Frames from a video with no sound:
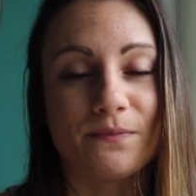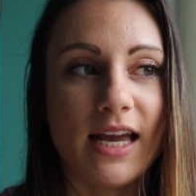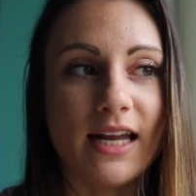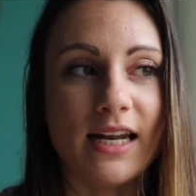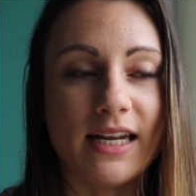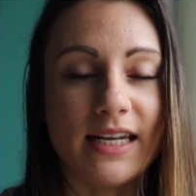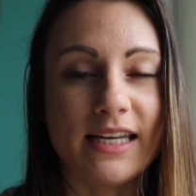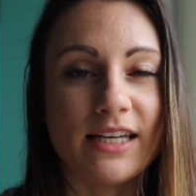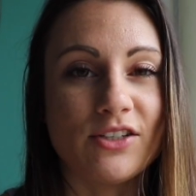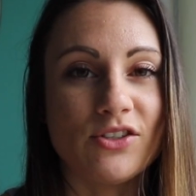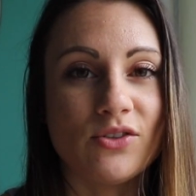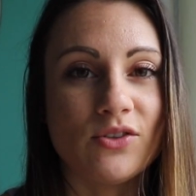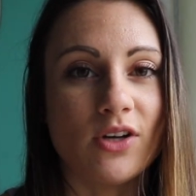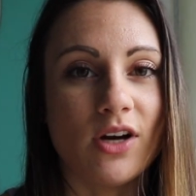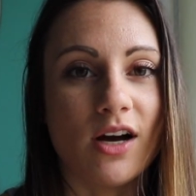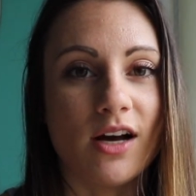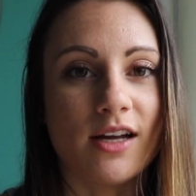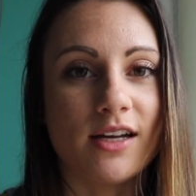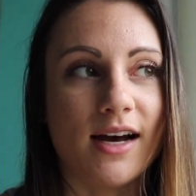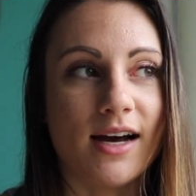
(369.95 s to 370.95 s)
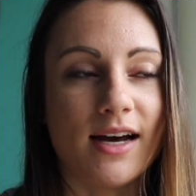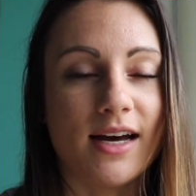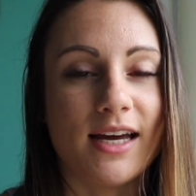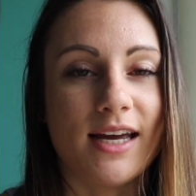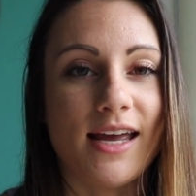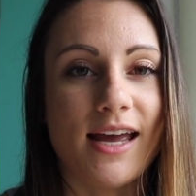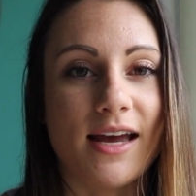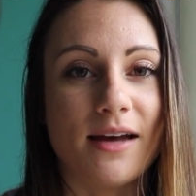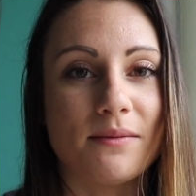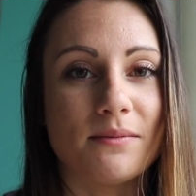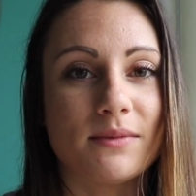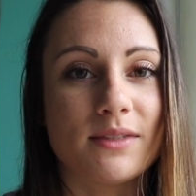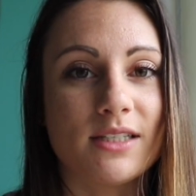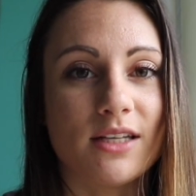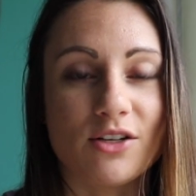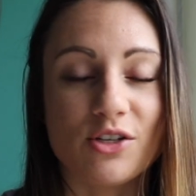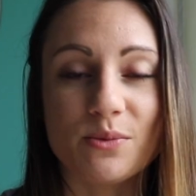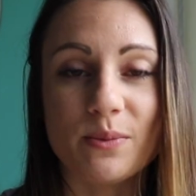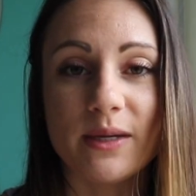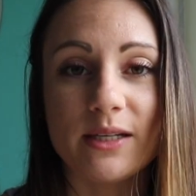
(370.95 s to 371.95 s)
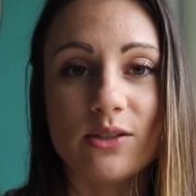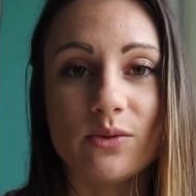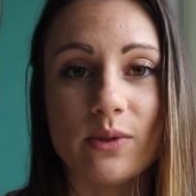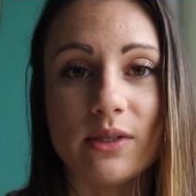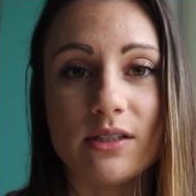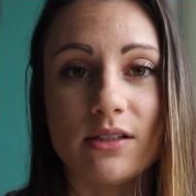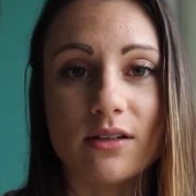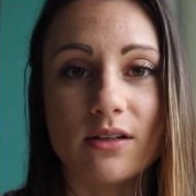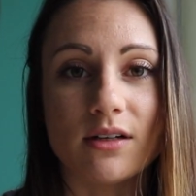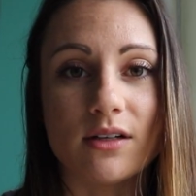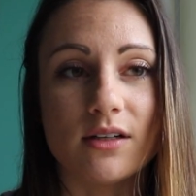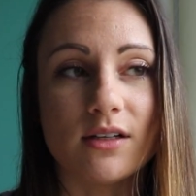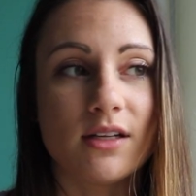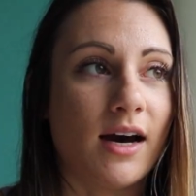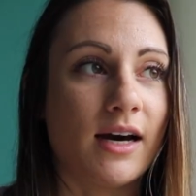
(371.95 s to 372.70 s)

And I kid you not, I am such a big sweets girl.